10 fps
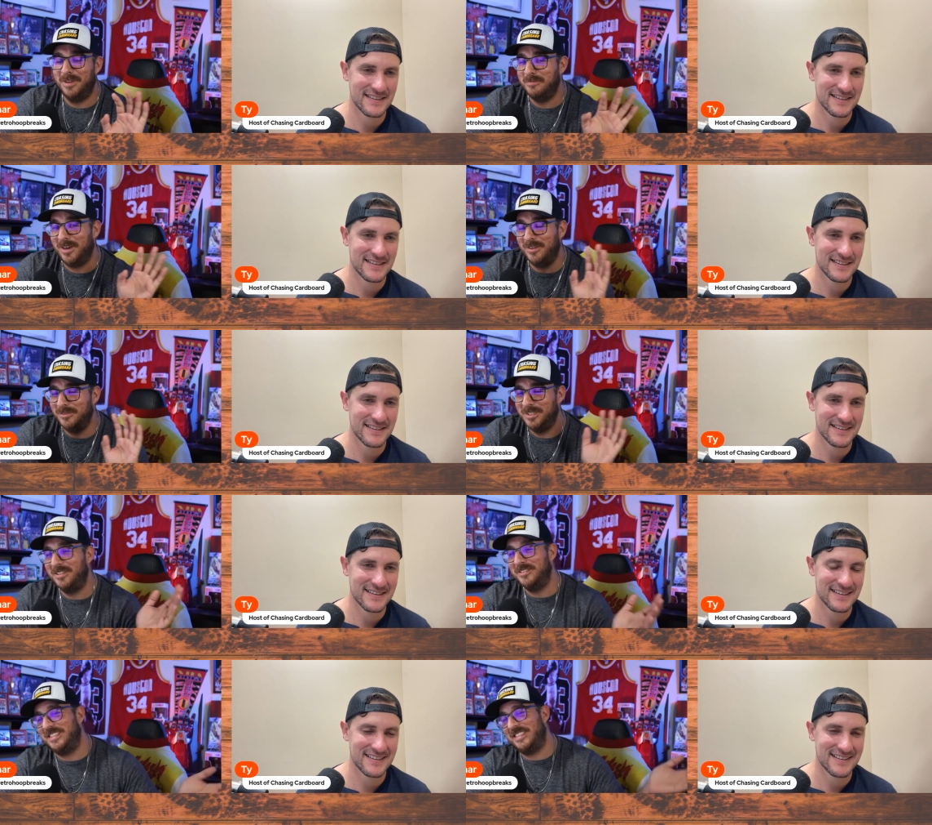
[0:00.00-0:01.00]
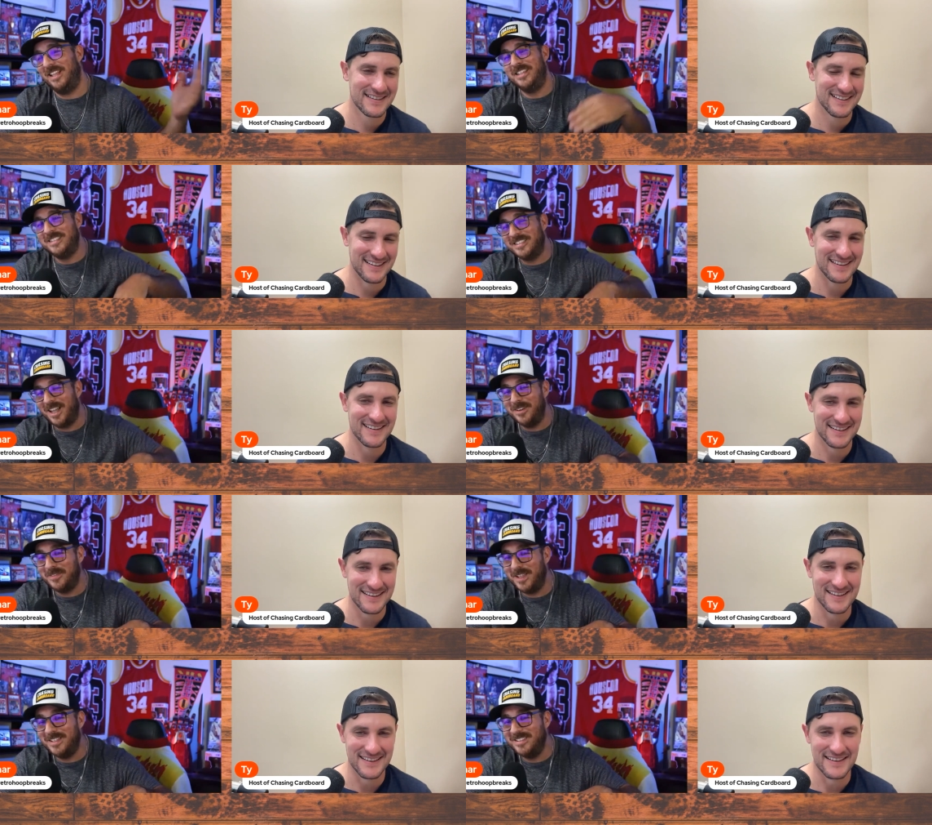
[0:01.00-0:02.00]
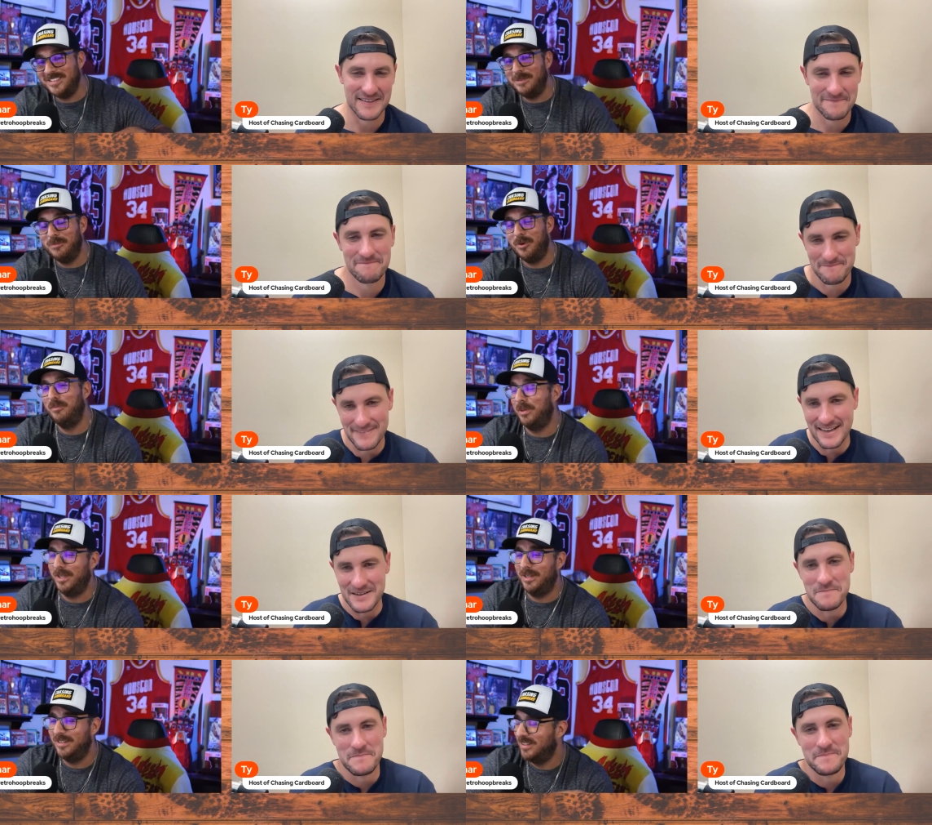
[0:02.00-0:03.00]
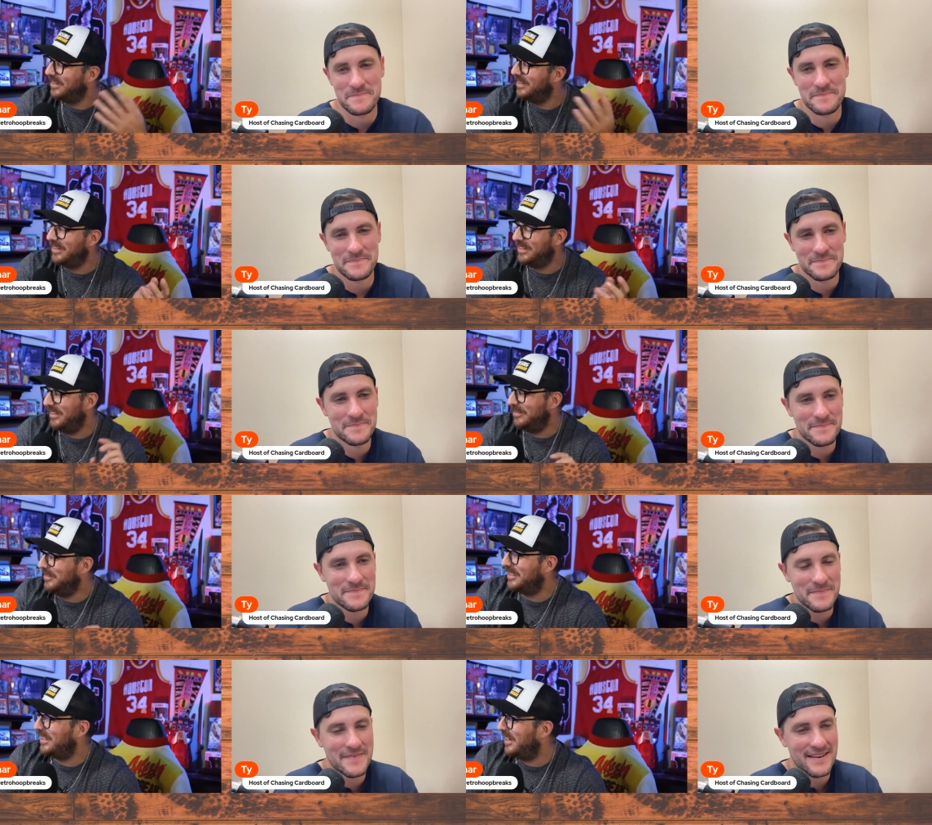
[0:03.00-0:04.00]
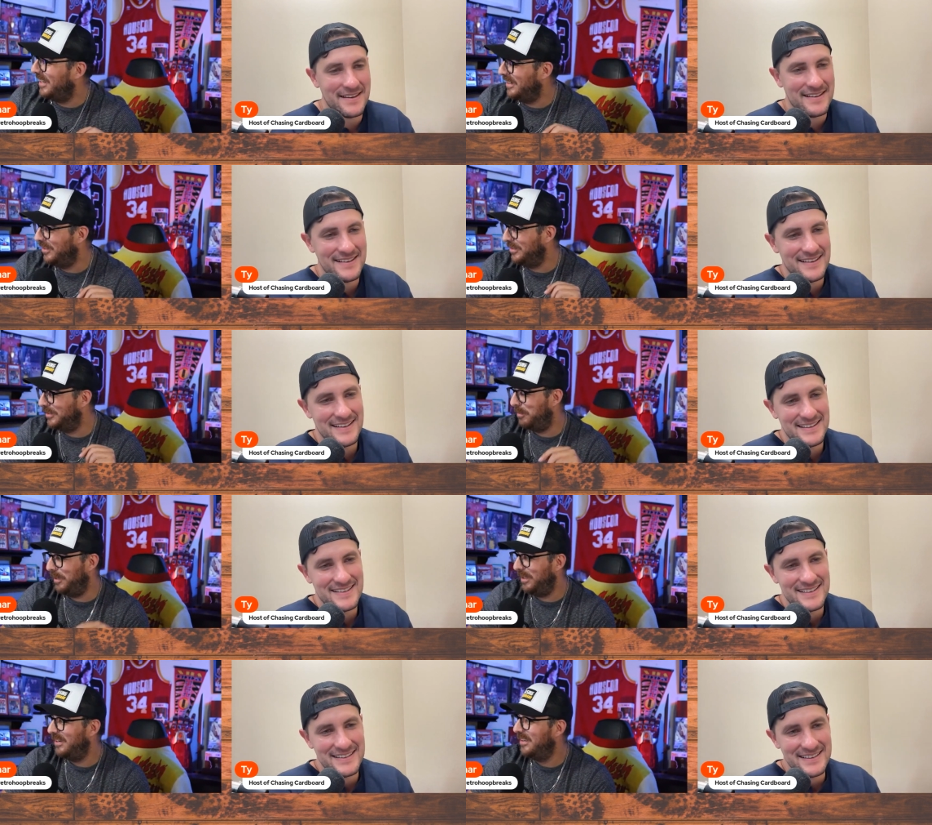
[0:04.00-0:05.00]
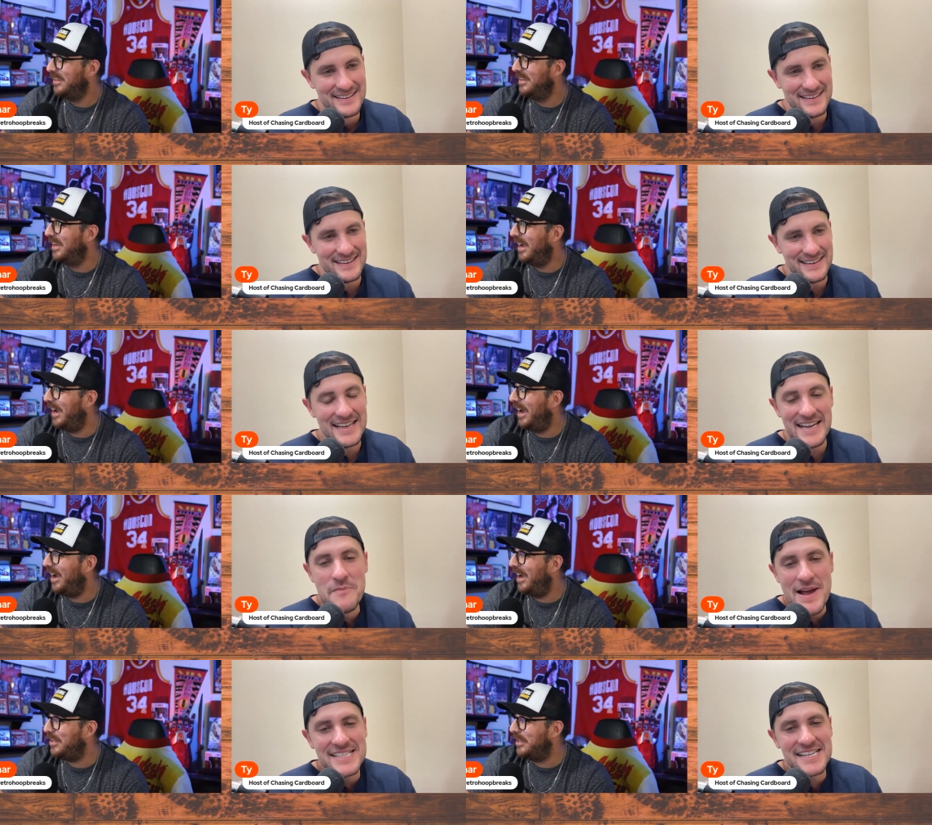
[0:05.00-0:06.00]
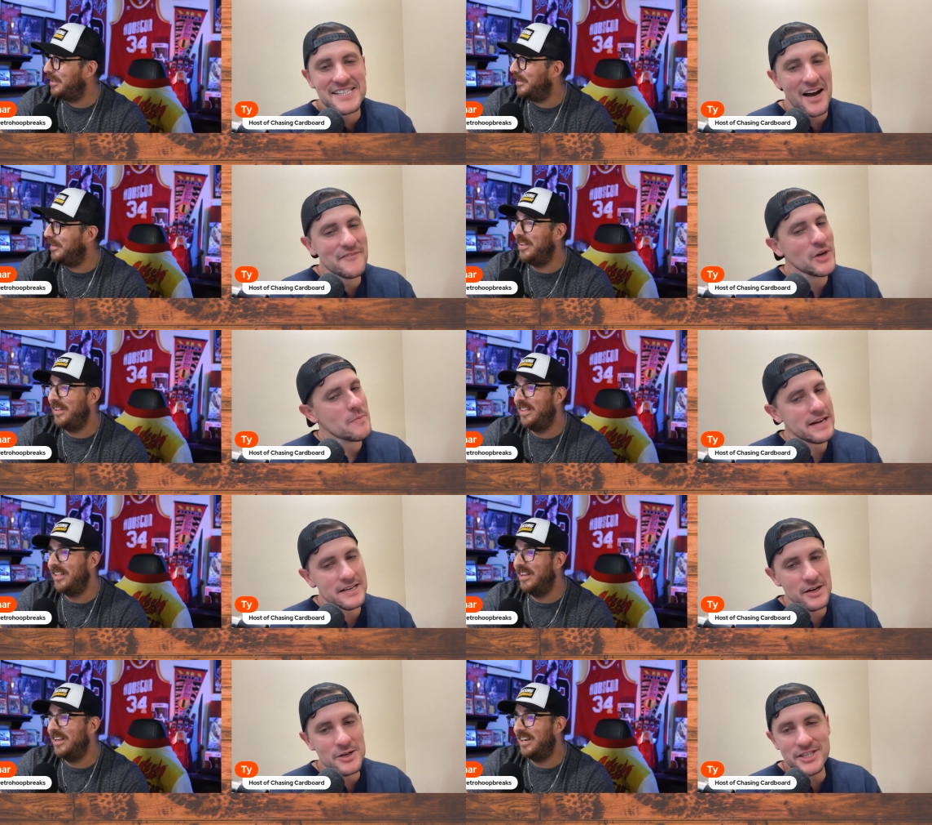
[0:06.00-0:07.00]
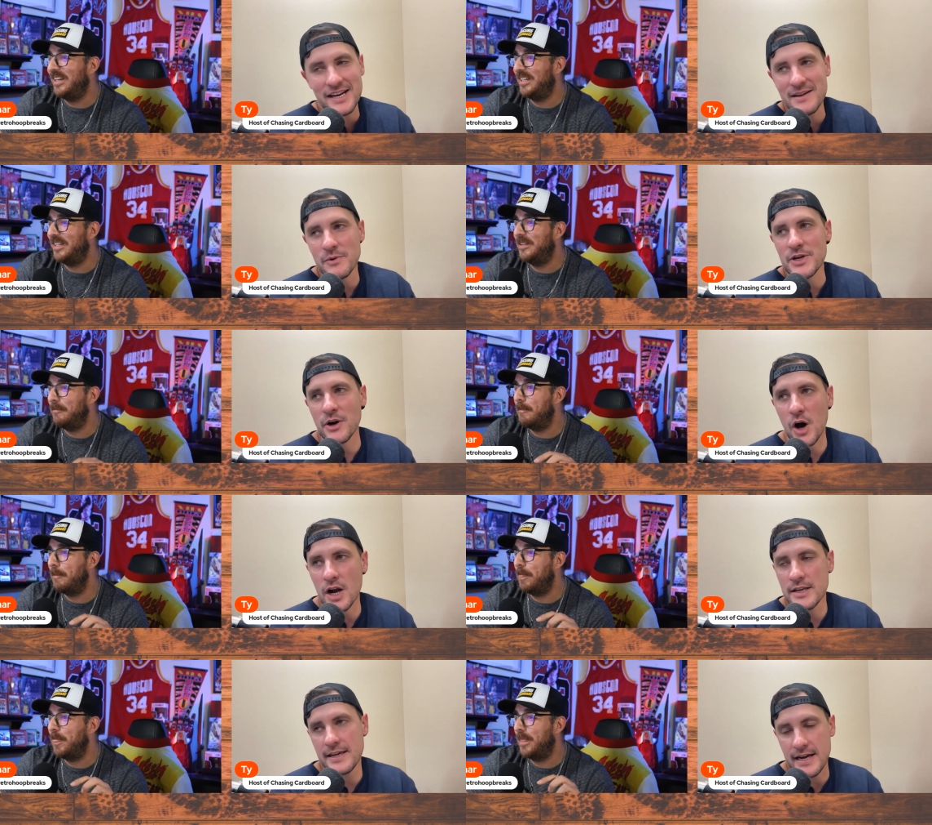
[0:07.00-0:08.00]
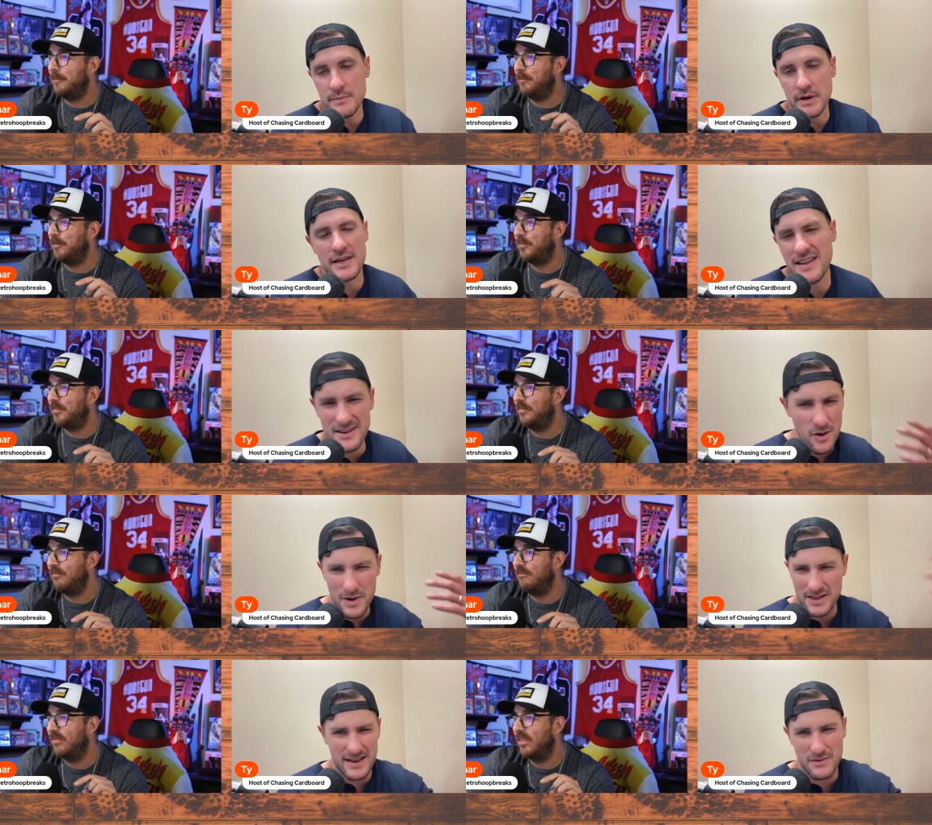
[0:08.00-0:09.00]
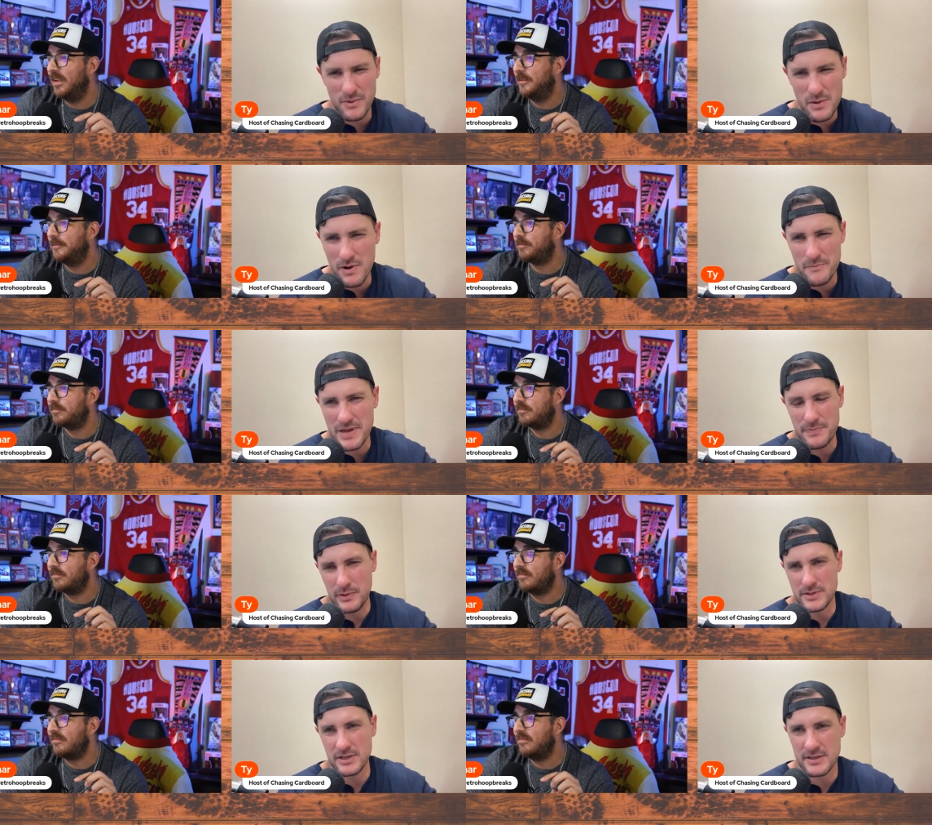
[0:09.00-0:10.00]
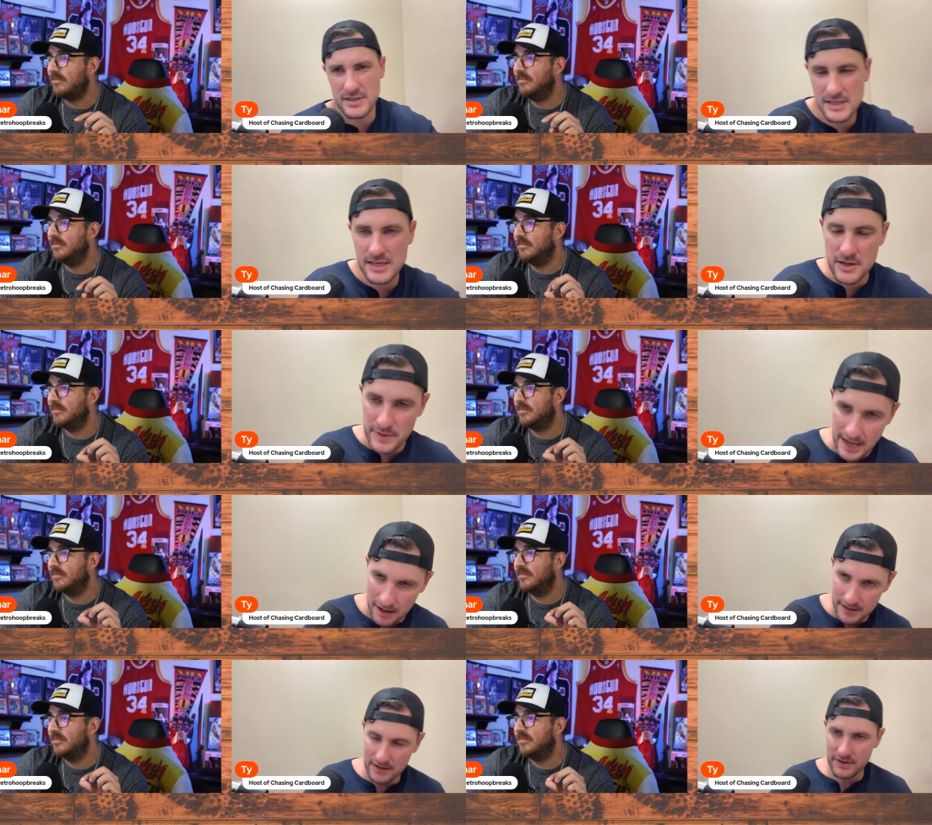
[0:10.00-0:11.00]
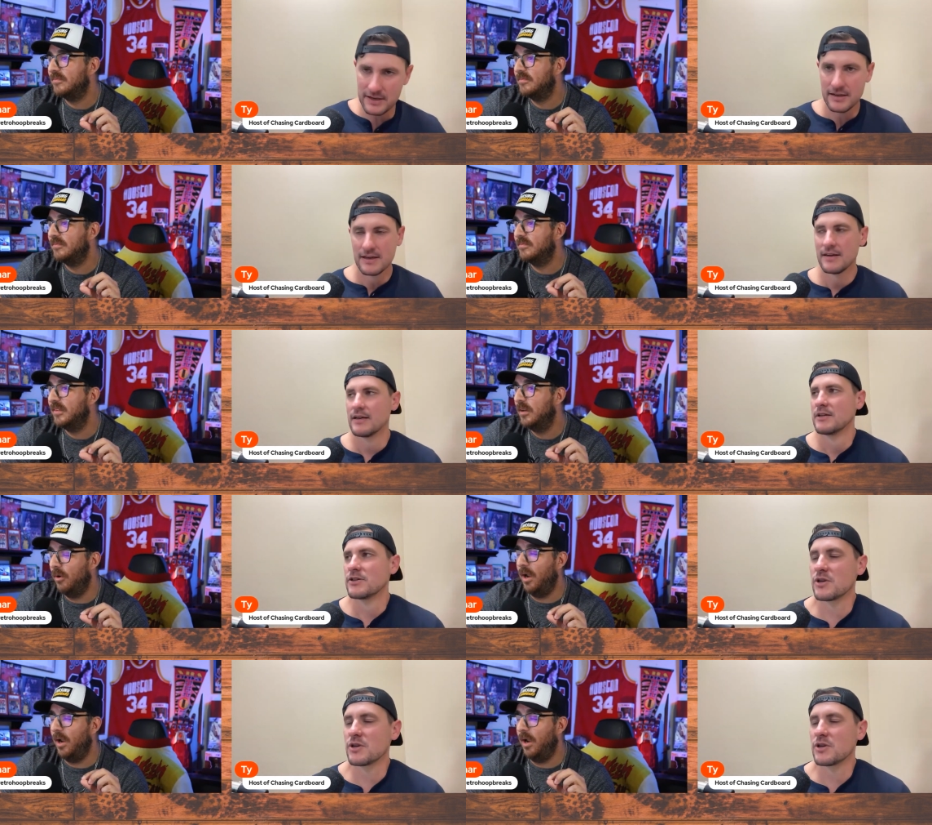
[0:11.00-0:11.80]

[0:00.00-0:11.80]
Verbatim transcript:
Speaker 1: not on really on the selling side of things anymore. But yeah. you know, we'll see how that goes. But it, uh, it, makes
Speaker 2: it tough though, man. Negotiating when you're on camera and, and knowing like we want people to to see the reality of it. Right.